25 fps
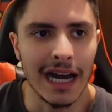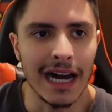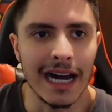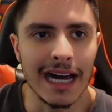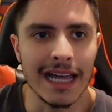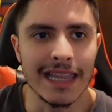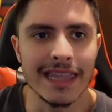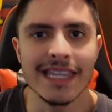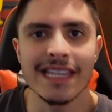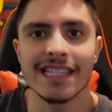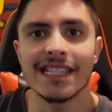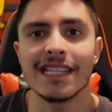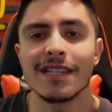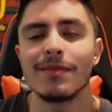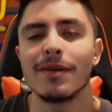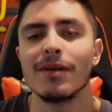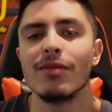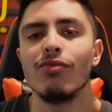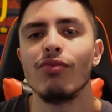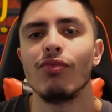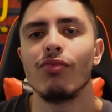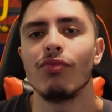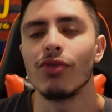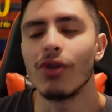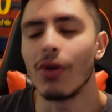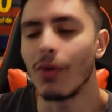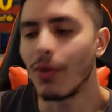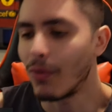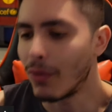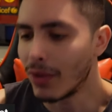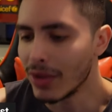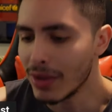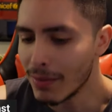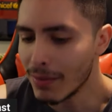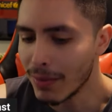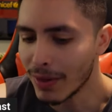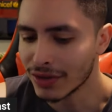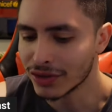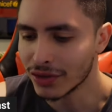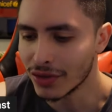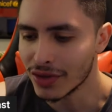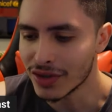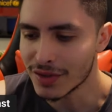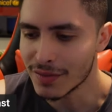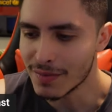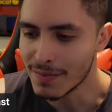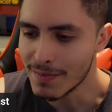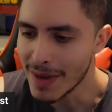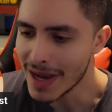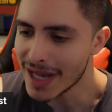this has been one of Barcelona's
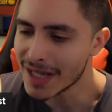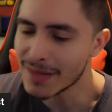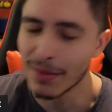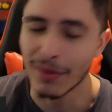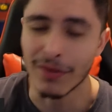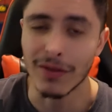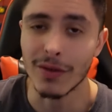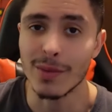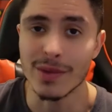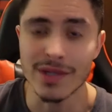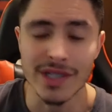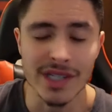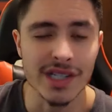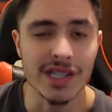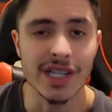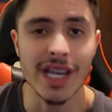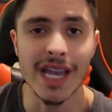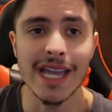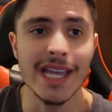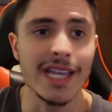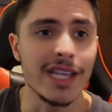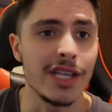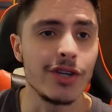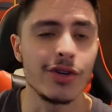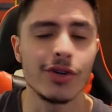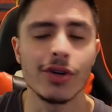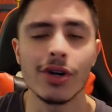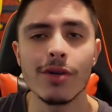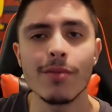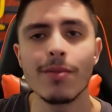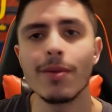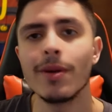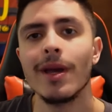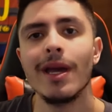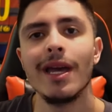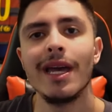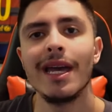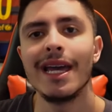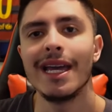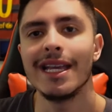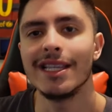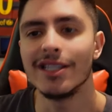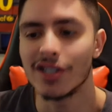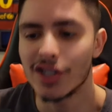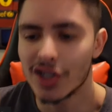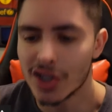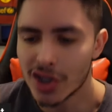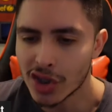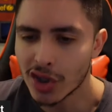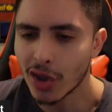best performances in Europe in
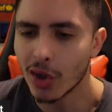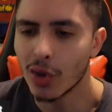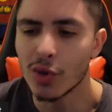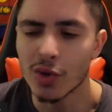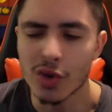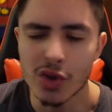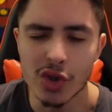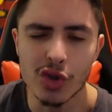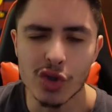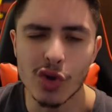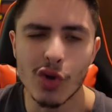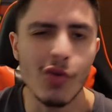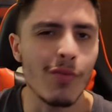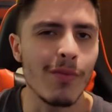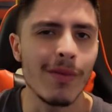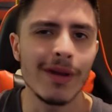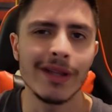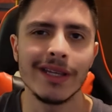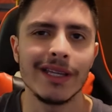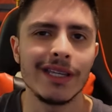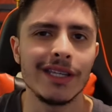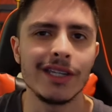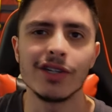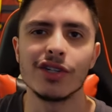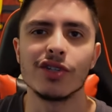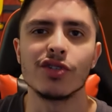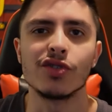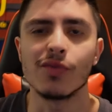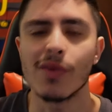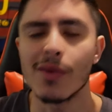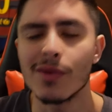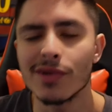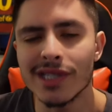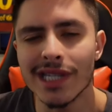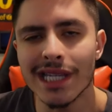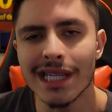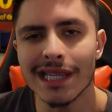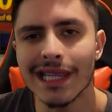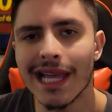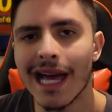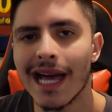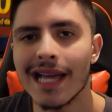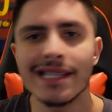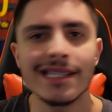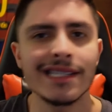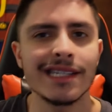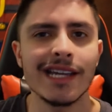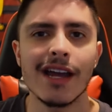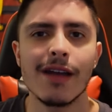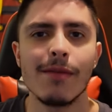so many years. When was the
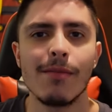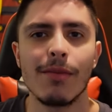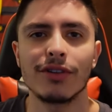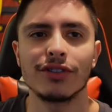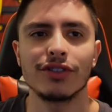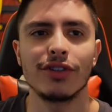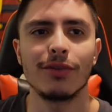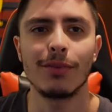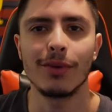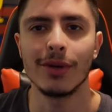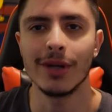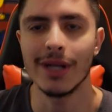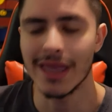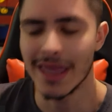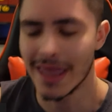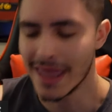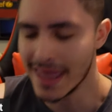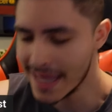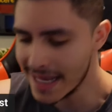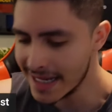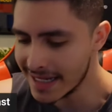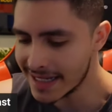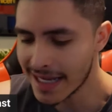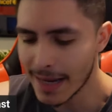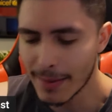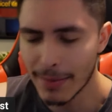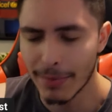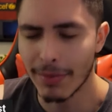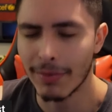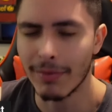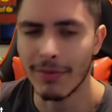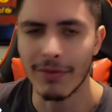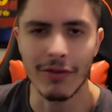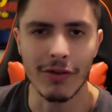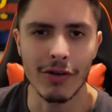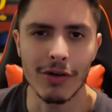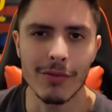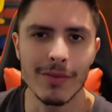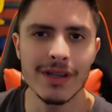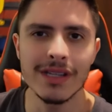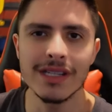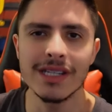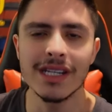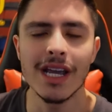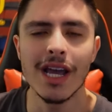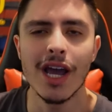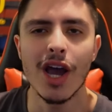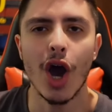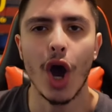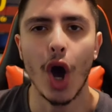last time Barcelona played in this type of performance
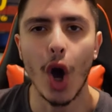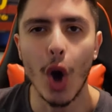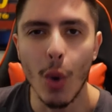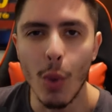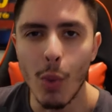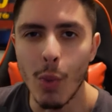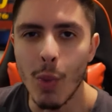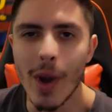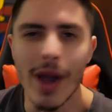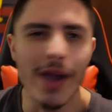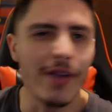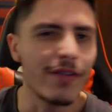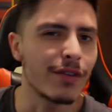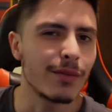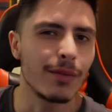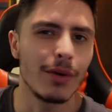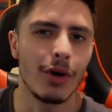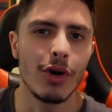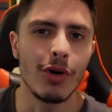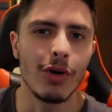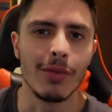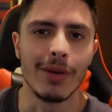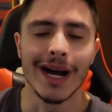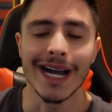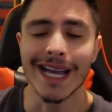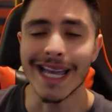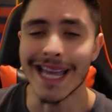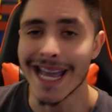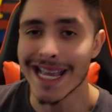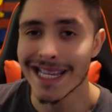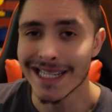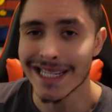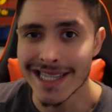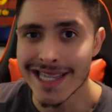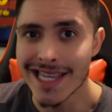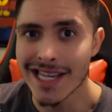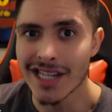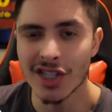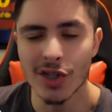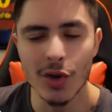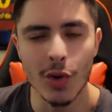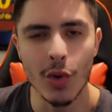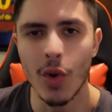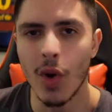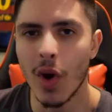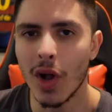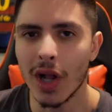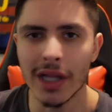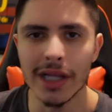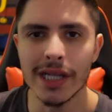away from home against this
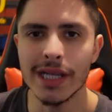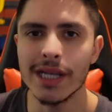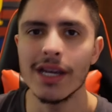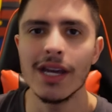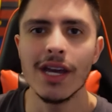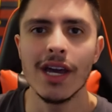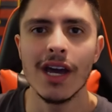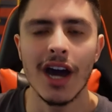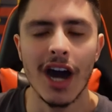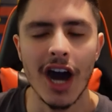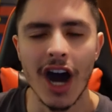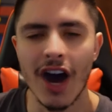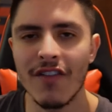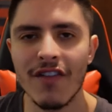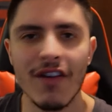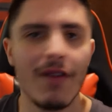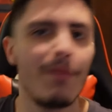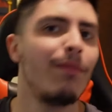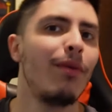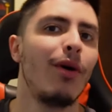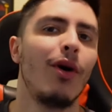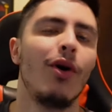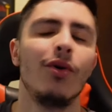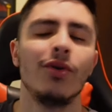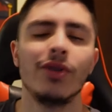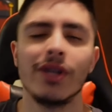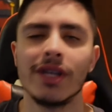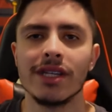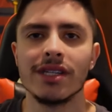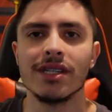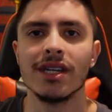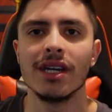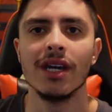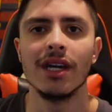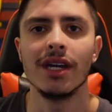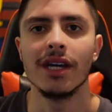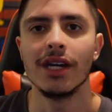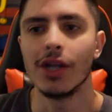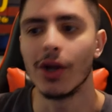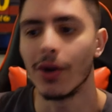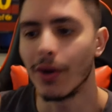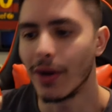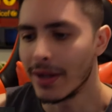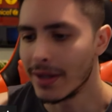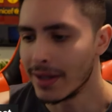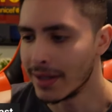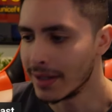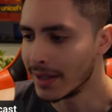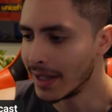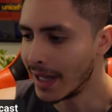quality of opponent?
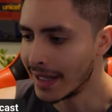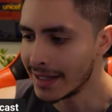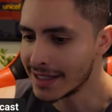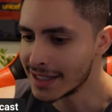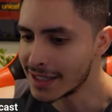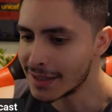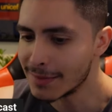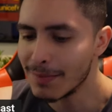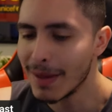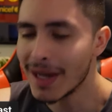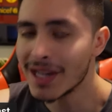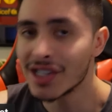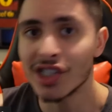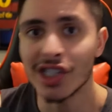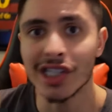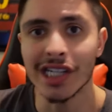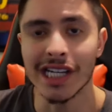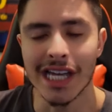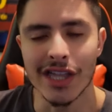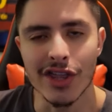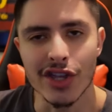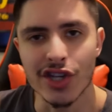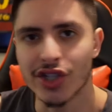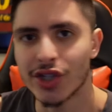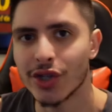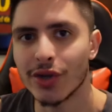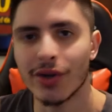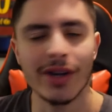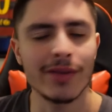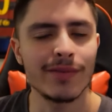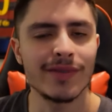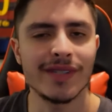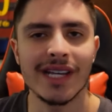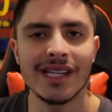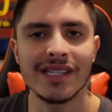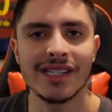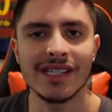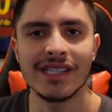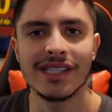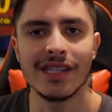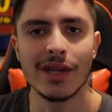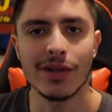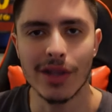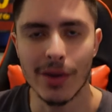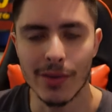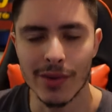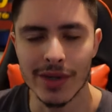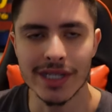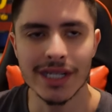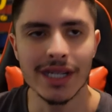And especially in the circumstances that
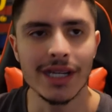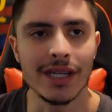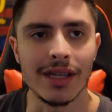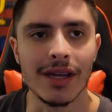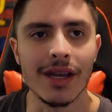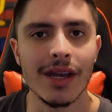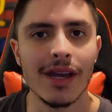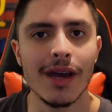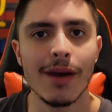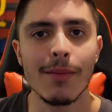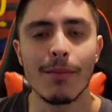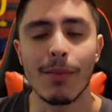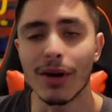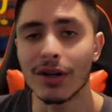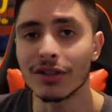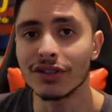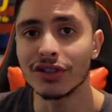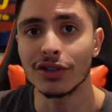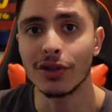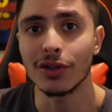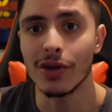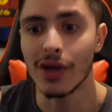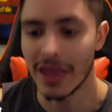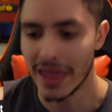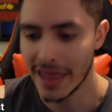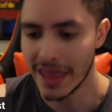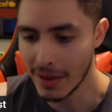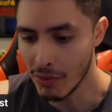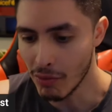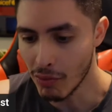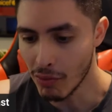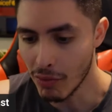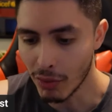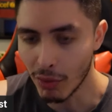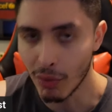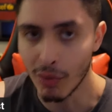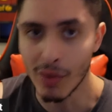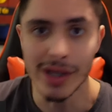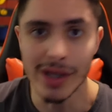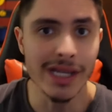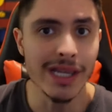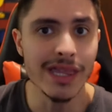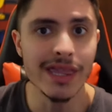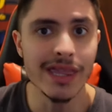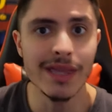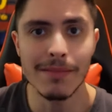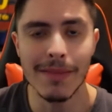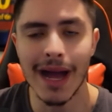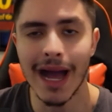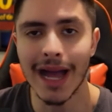we did. Barcelona, they were winning
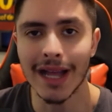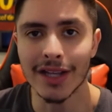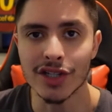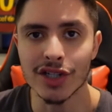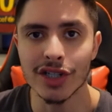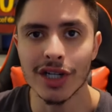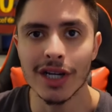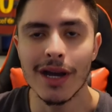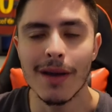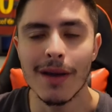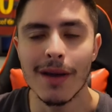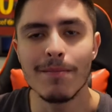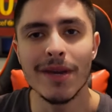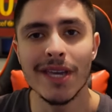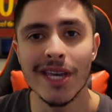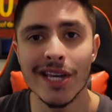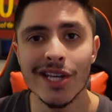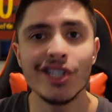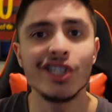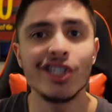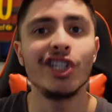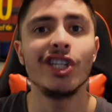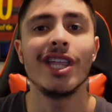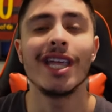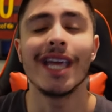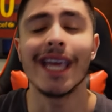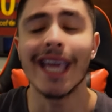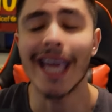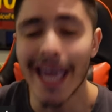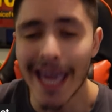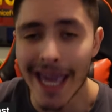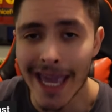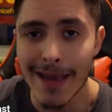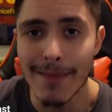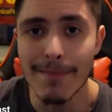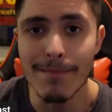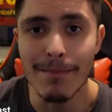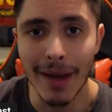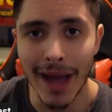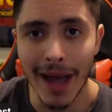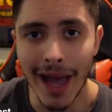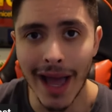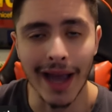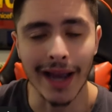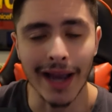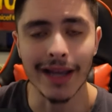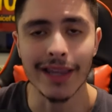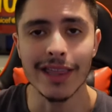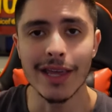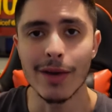the match. PSG, they came
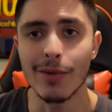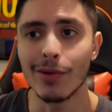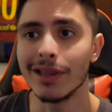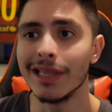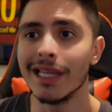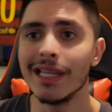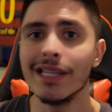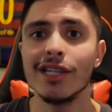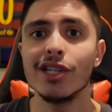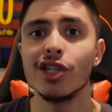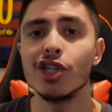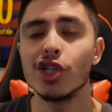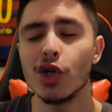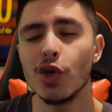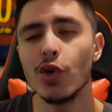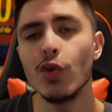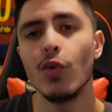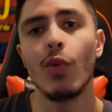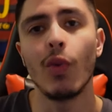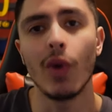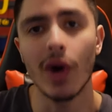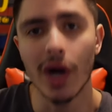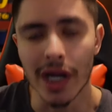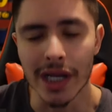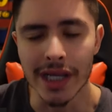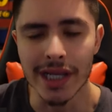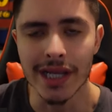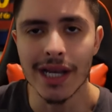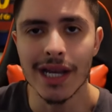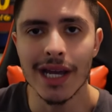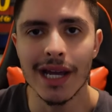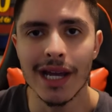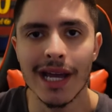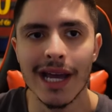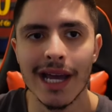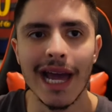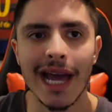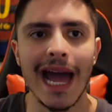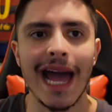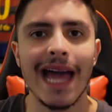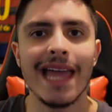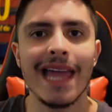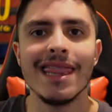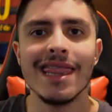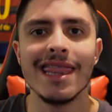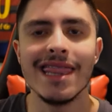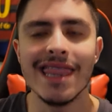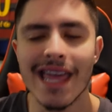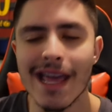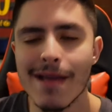back. They were leading 2-1.
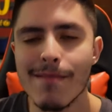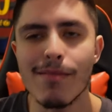And then